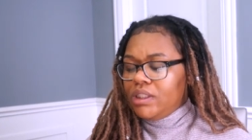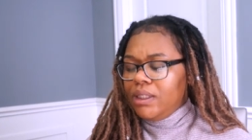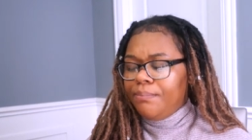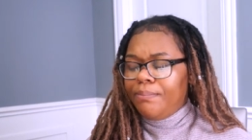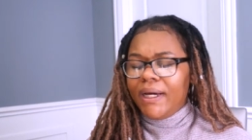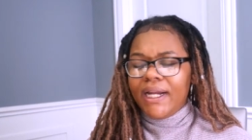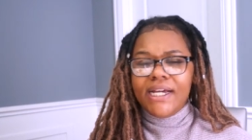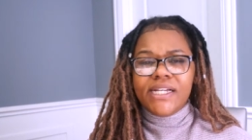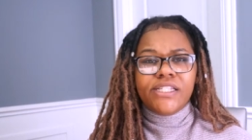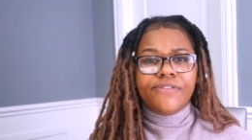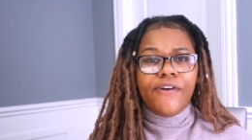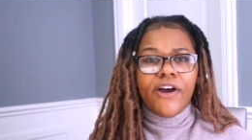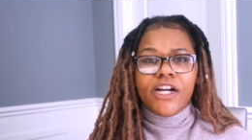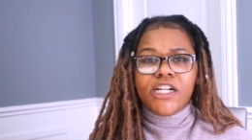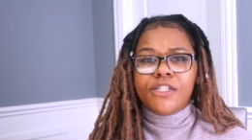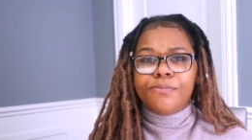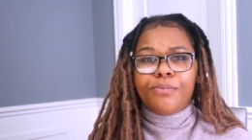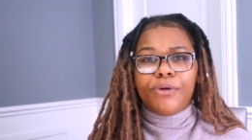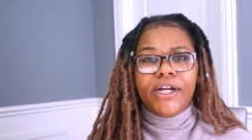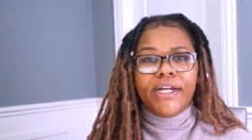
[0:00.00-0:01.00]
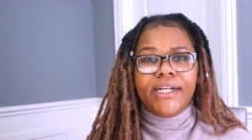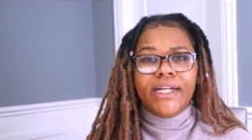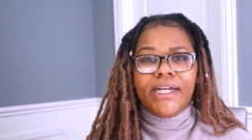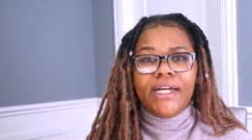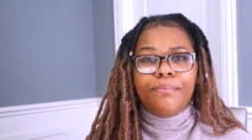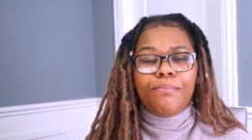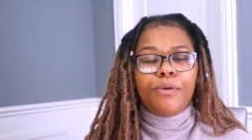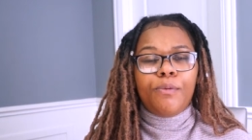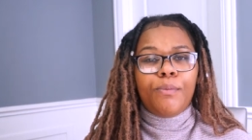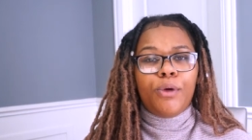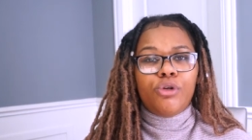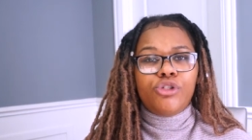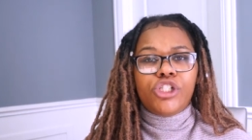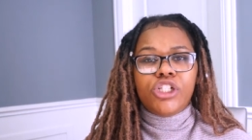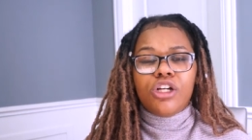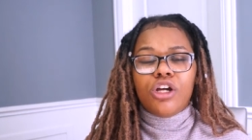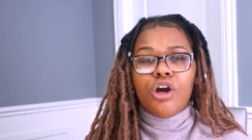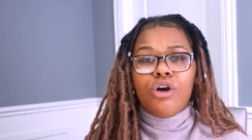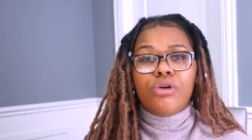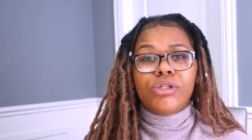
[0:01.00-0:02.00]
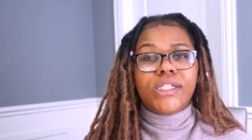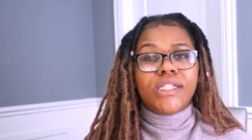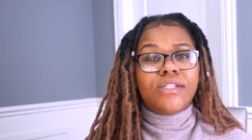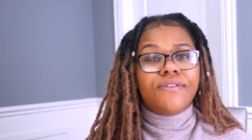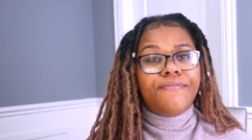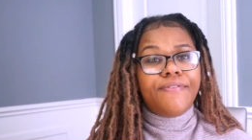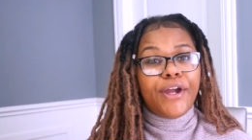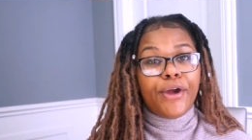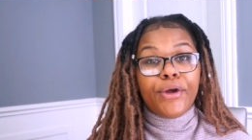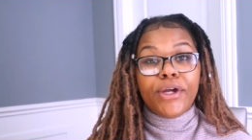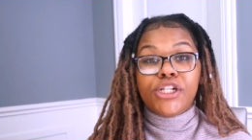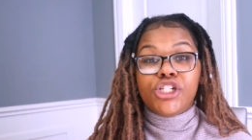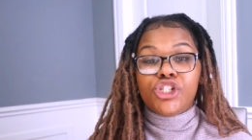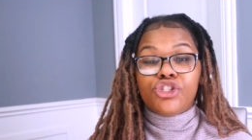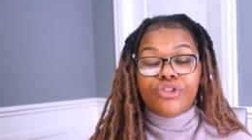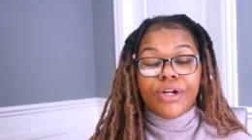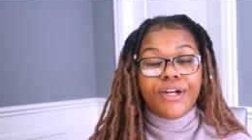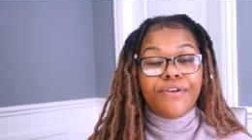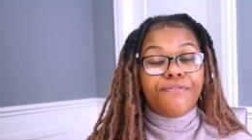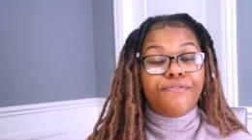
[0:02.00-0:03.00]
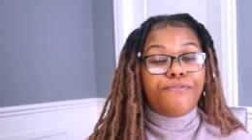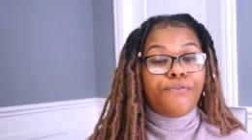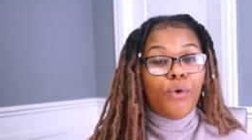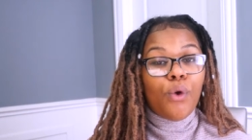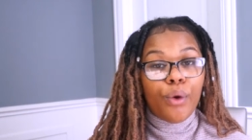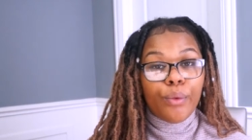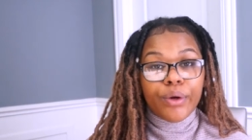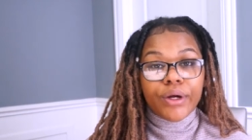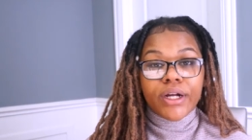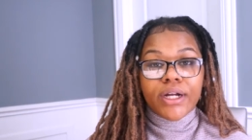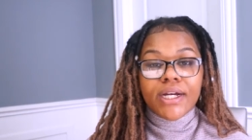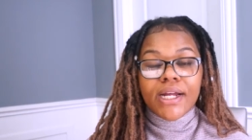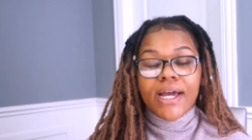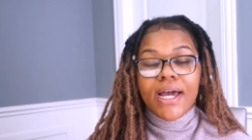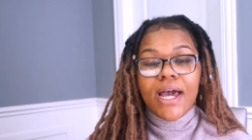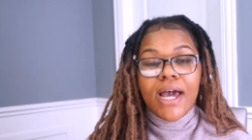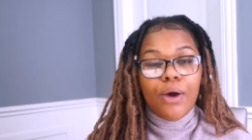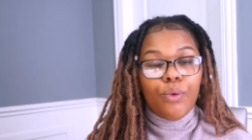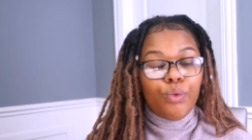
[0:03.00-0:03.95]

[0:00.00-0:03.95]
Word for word: But as far as branding and promotion goes, it's very straightforward.